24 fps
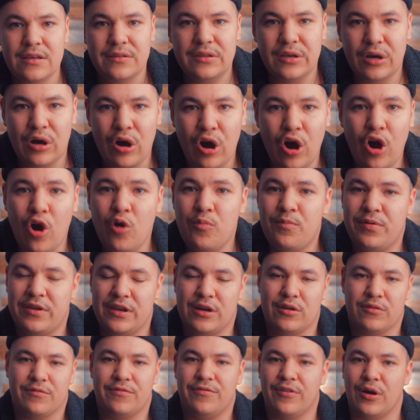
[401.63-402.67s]
The hope
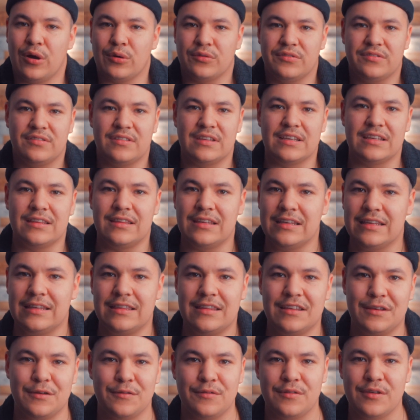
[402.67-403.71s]
here, folks, the
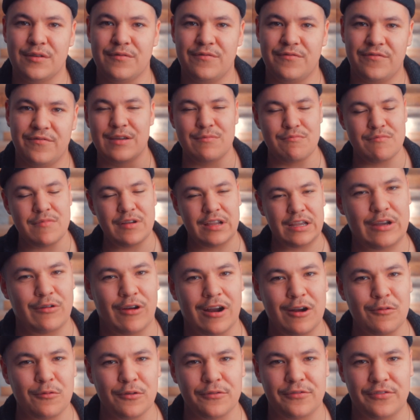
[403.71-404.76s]

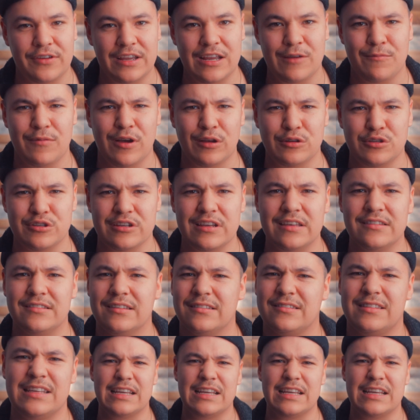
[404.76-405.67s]
incredible thing about Jesus,